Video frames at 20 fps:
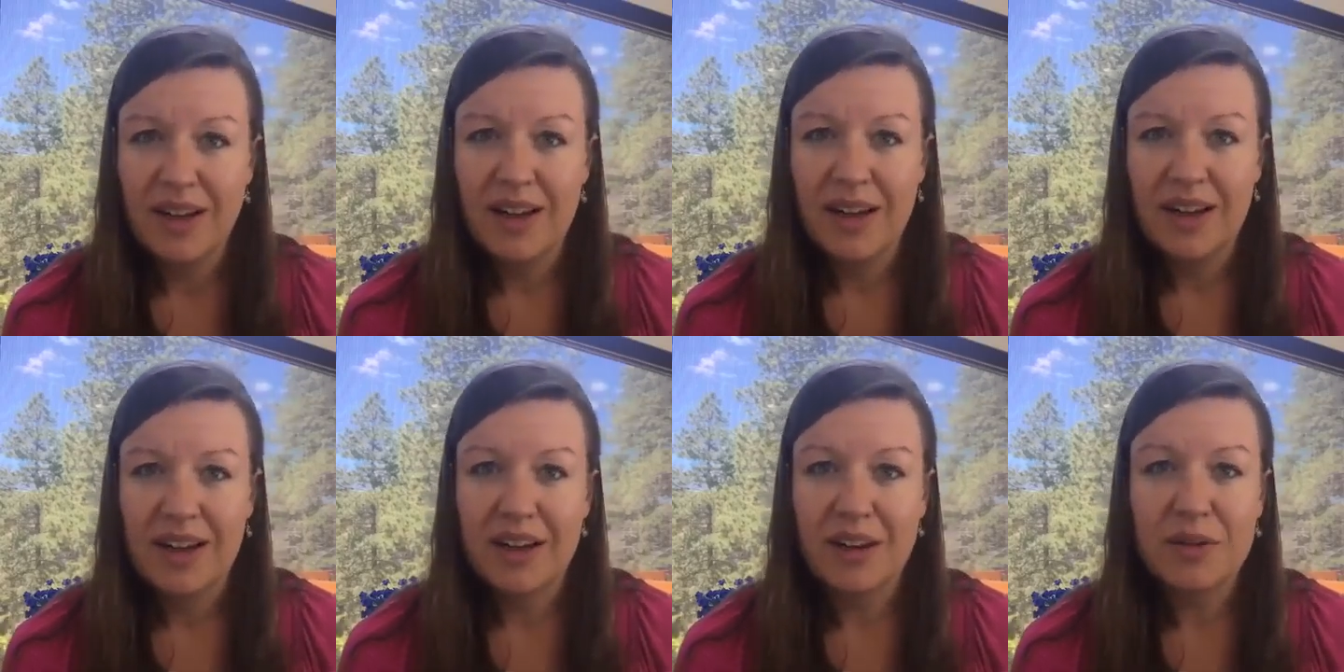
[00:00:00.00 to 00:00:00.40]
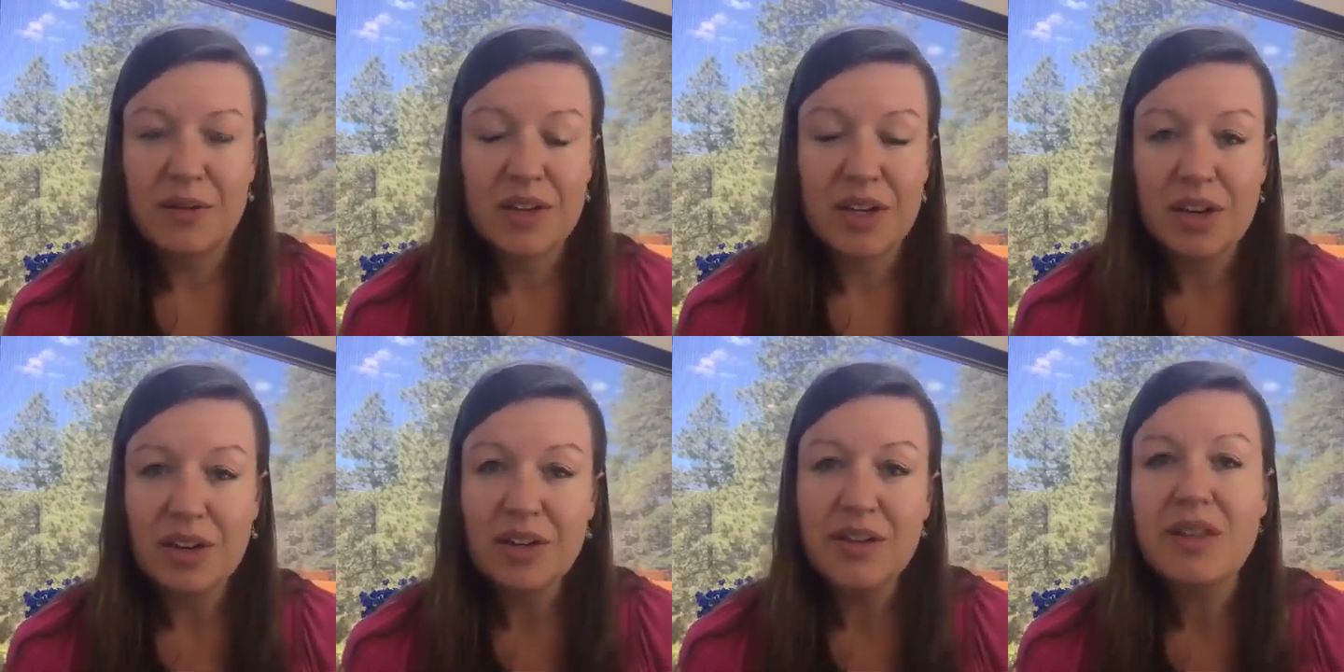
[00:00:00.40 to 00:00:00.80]

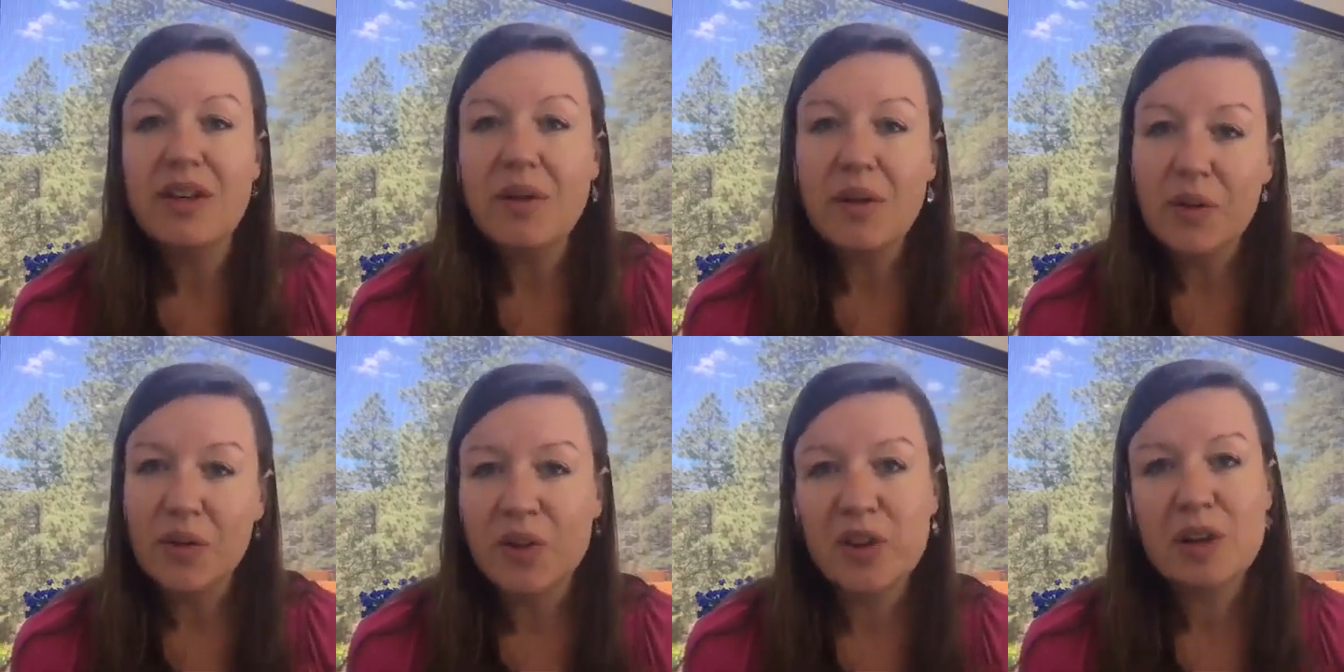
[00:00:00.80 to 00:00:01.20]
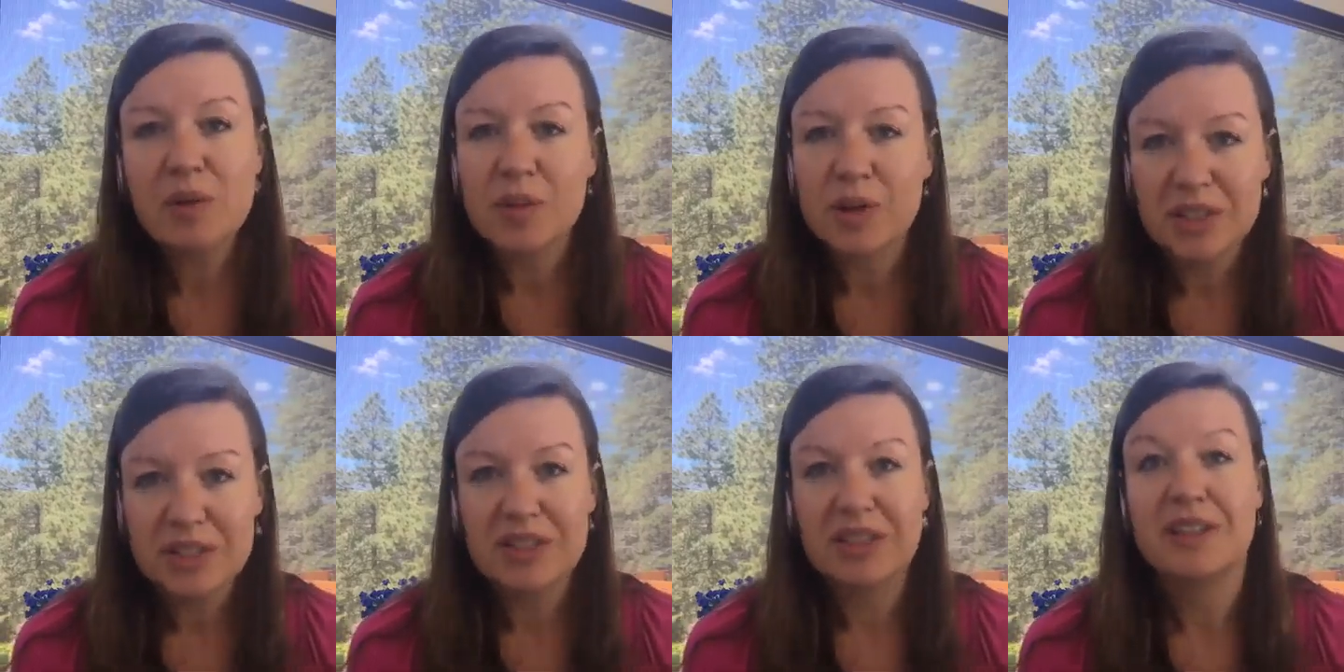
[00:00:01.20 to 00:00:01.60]
You're the only
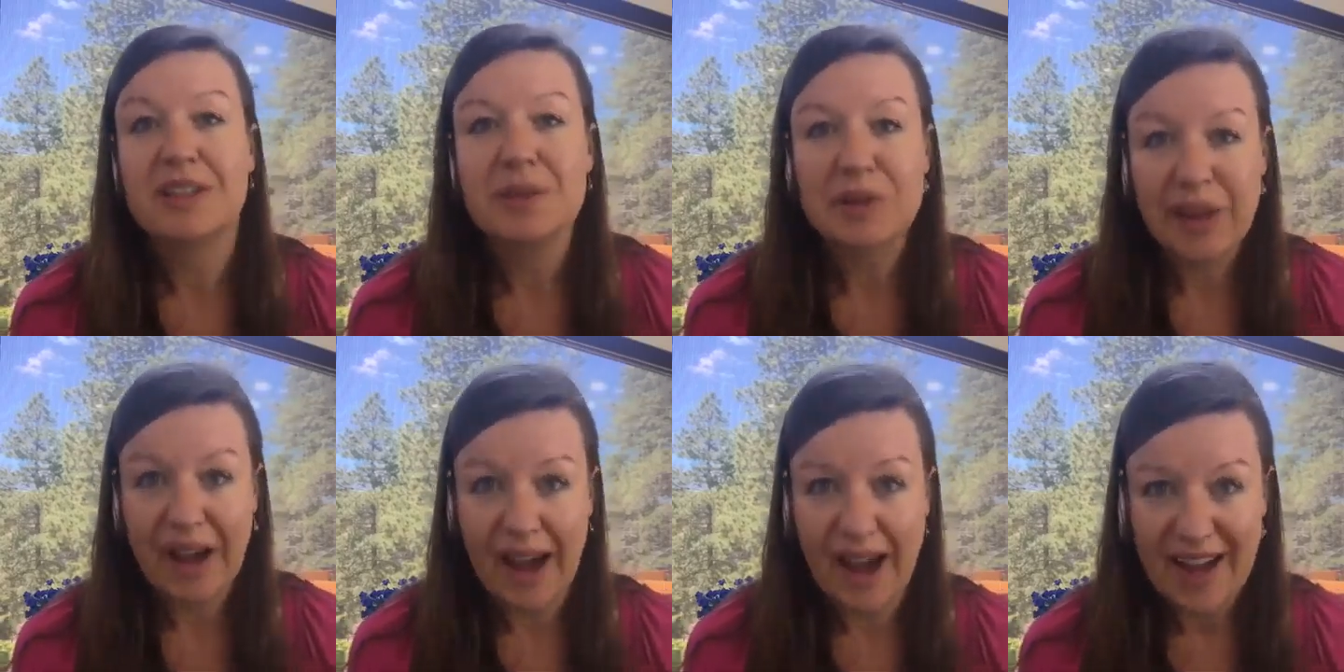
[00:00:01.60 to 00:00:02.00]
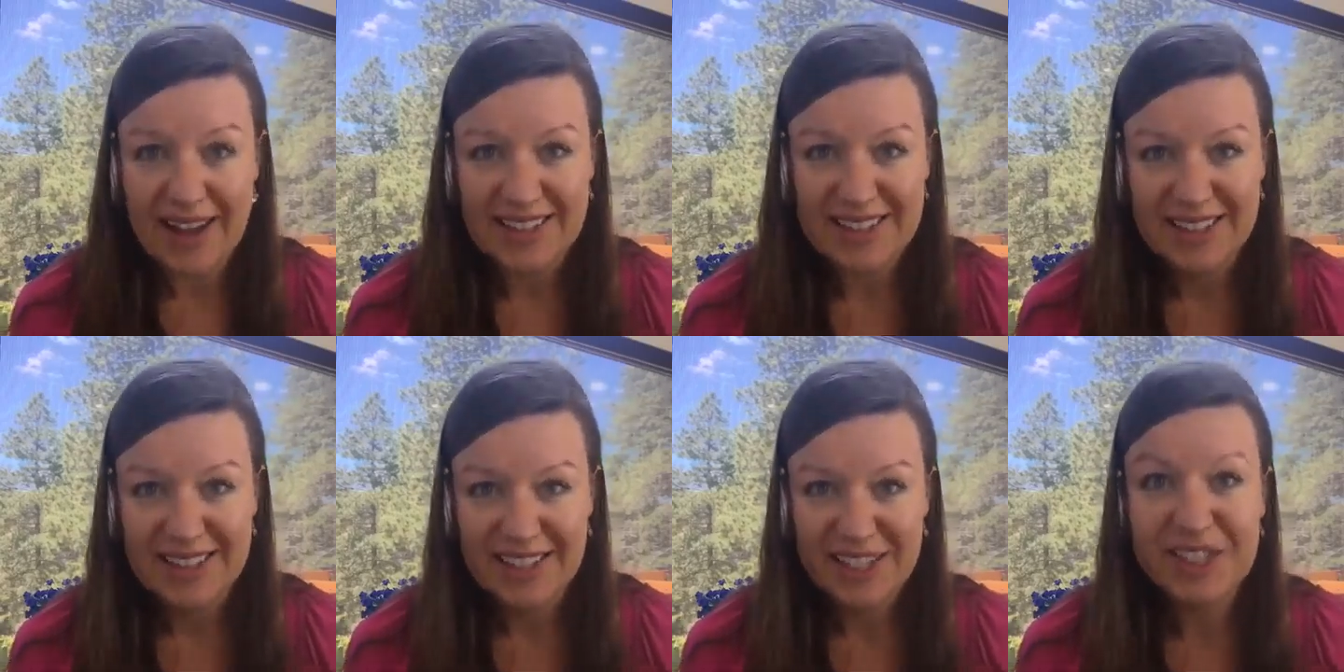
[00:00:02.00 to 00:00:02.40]
person you got.
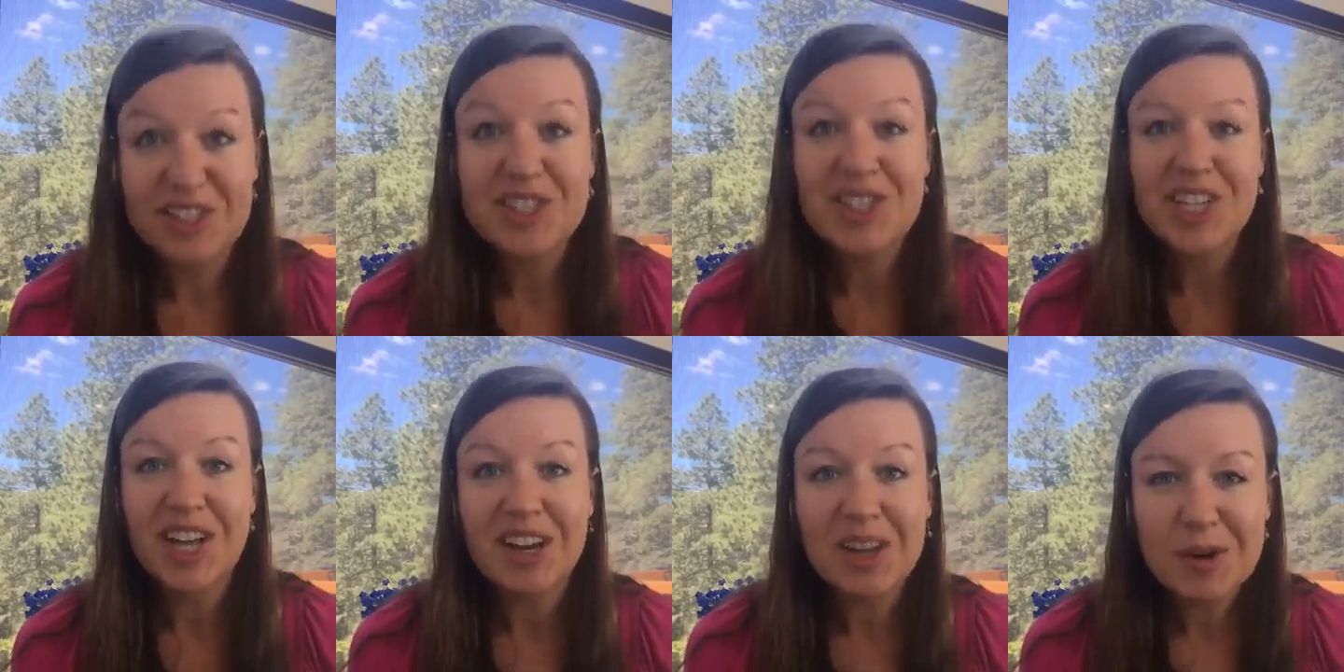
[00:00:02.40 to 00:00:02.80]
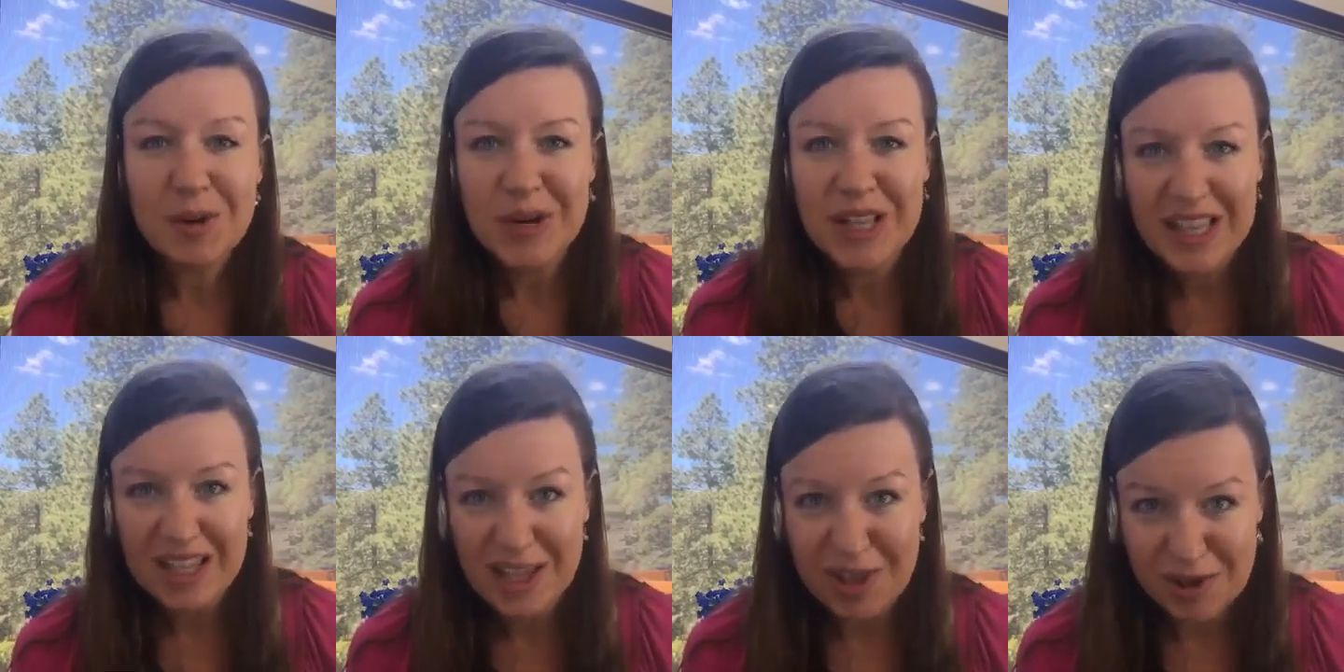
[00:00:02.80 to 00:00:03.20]
You're stuck with
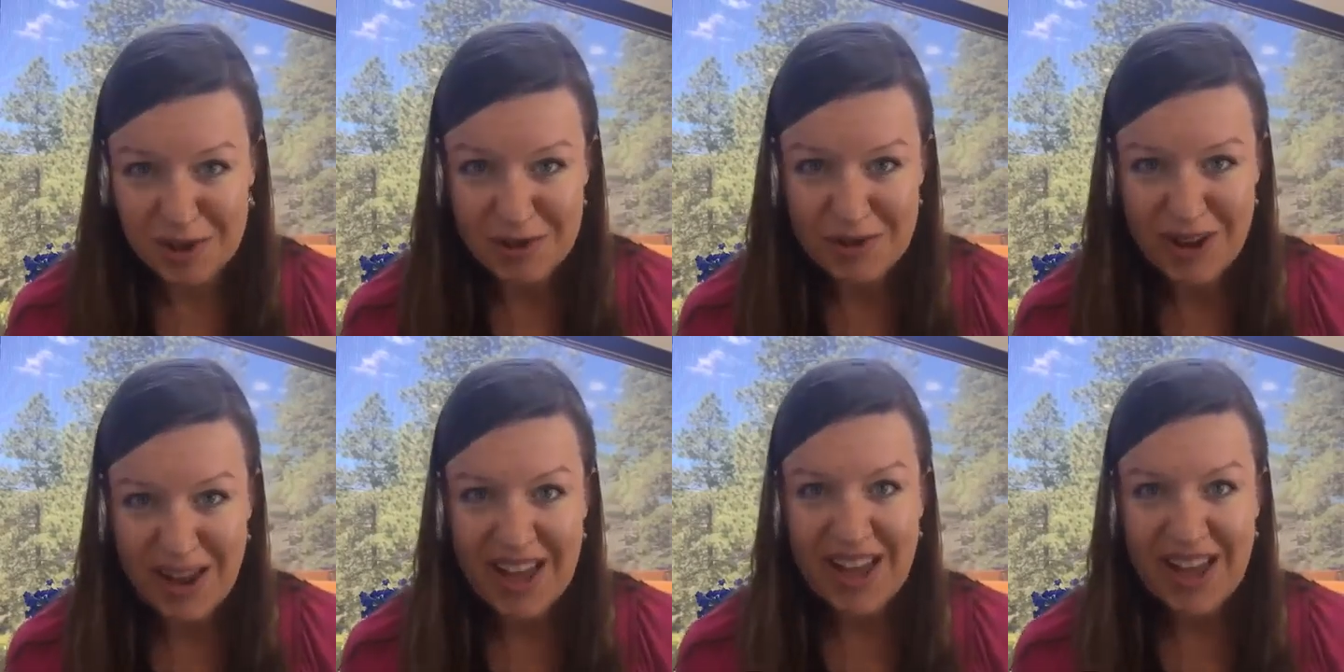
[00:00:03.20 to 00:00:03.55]
you.